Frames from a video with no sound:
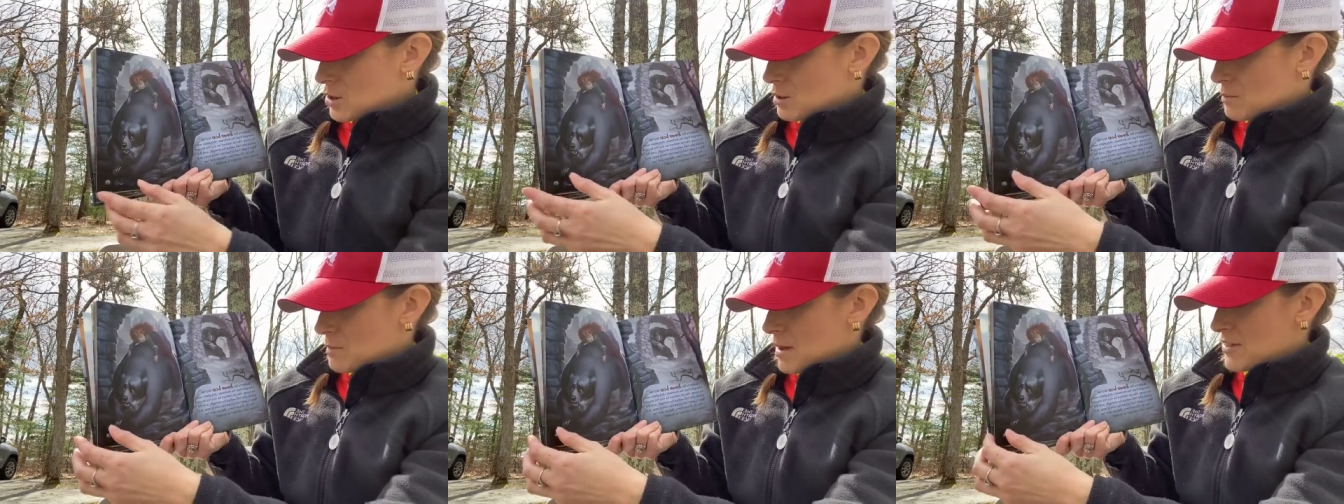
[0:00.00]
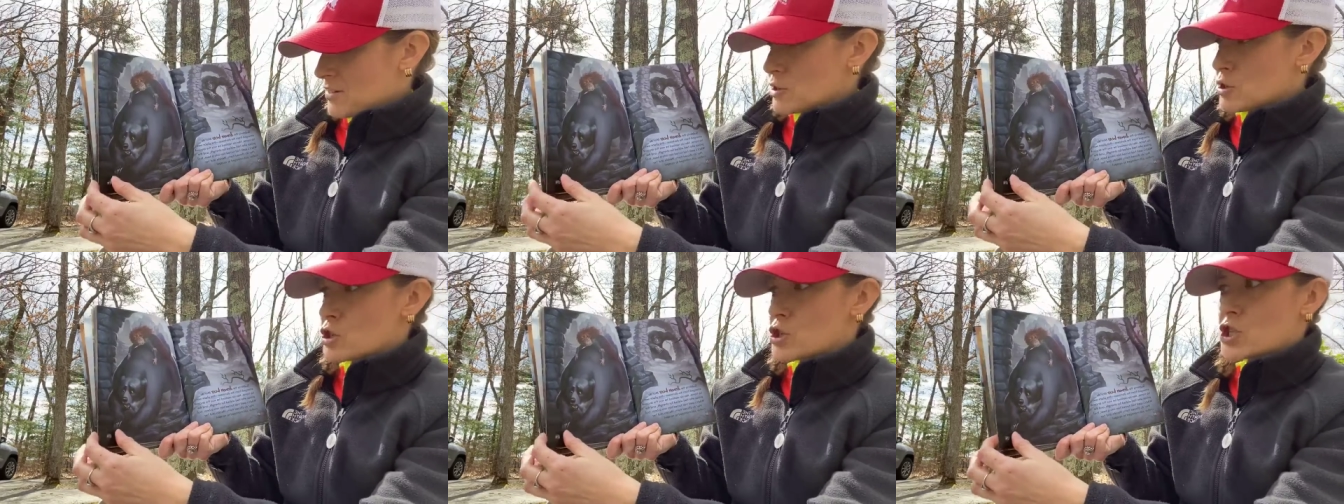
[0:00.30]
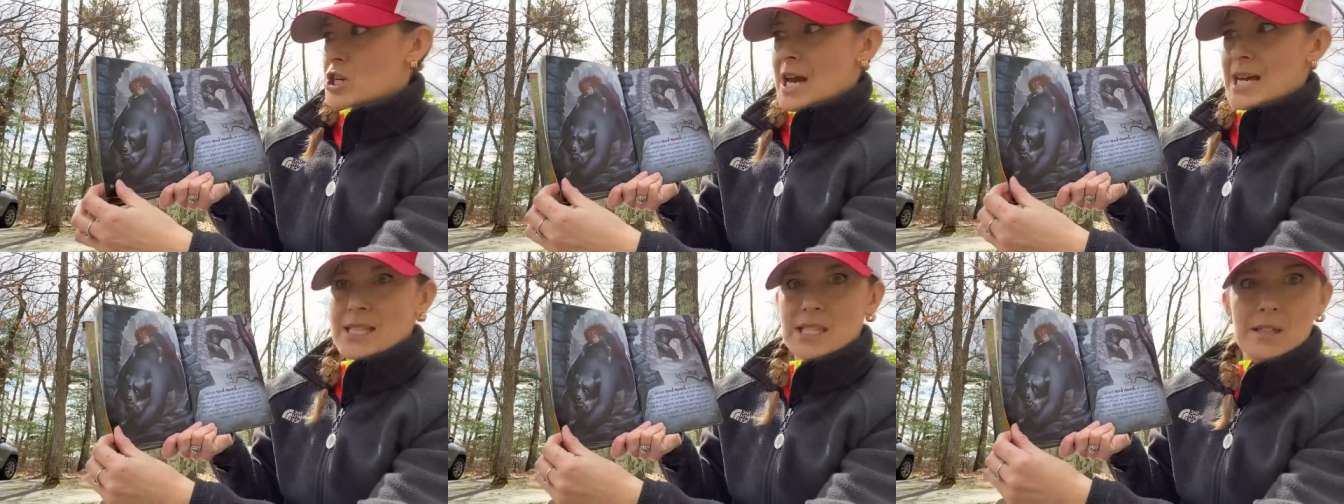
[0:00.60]
her mother
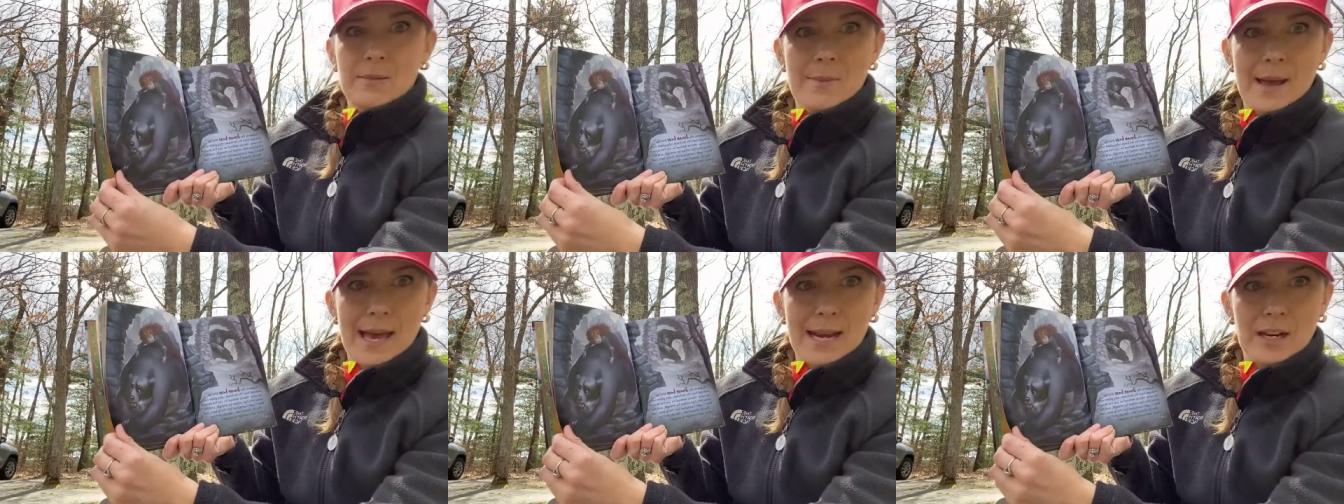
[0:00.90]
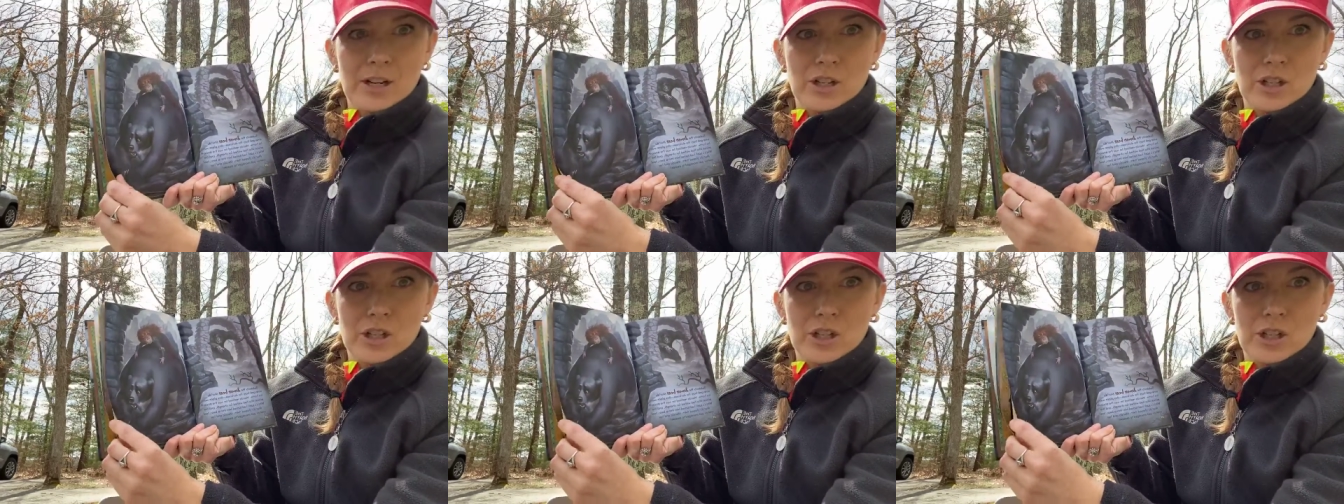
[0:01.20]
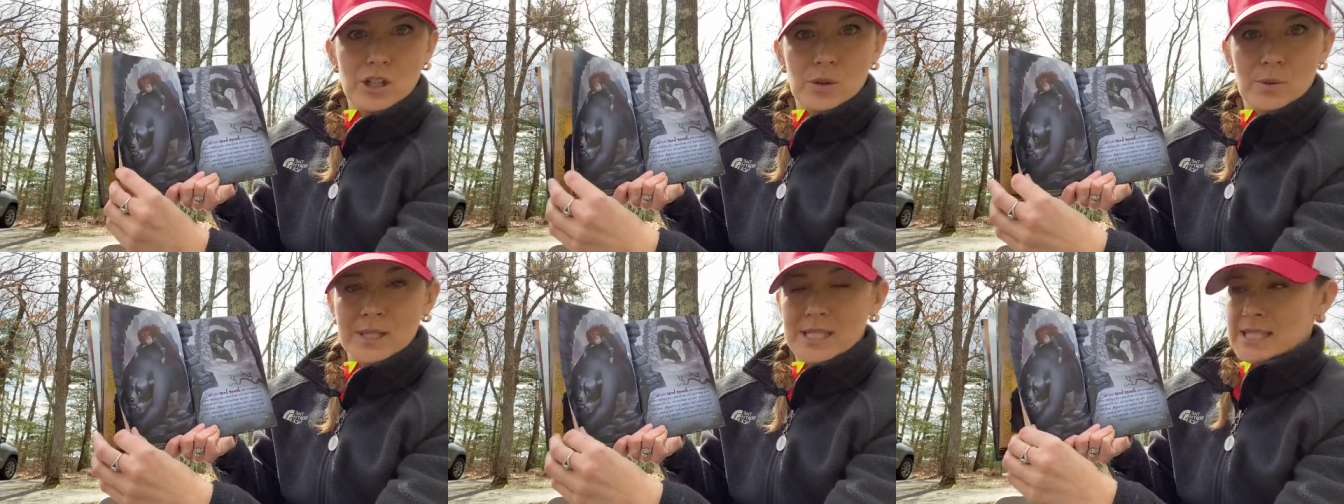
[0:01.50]
just managed
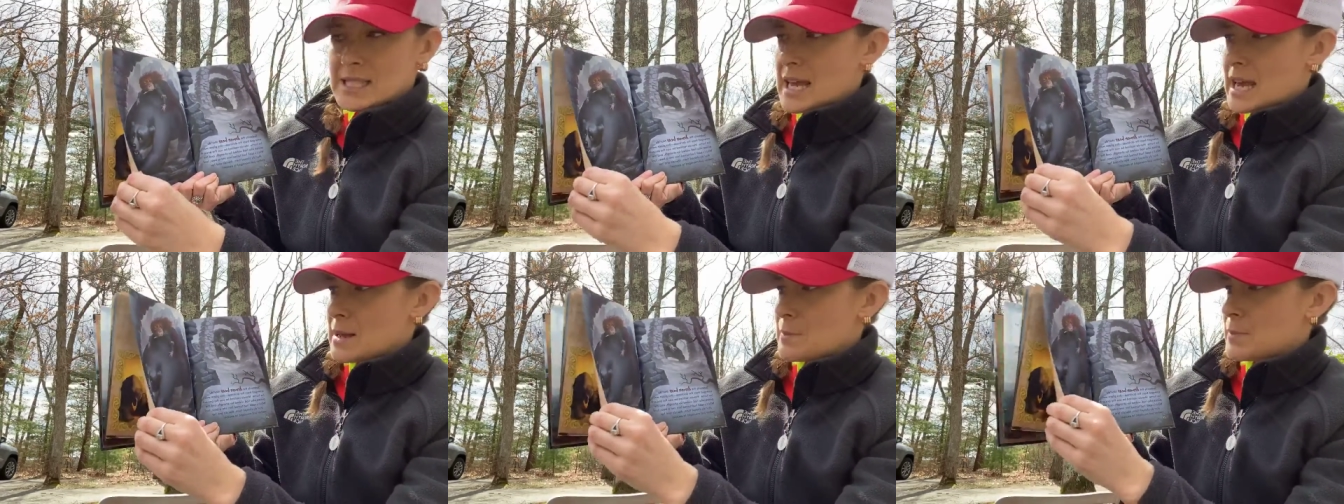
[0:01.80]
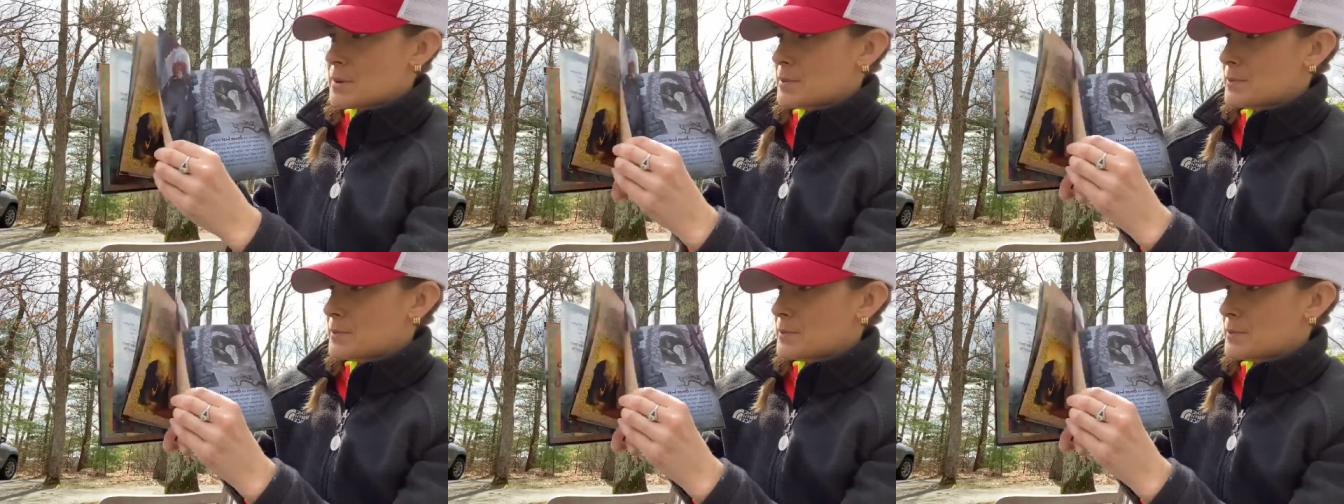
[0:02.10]
to escape.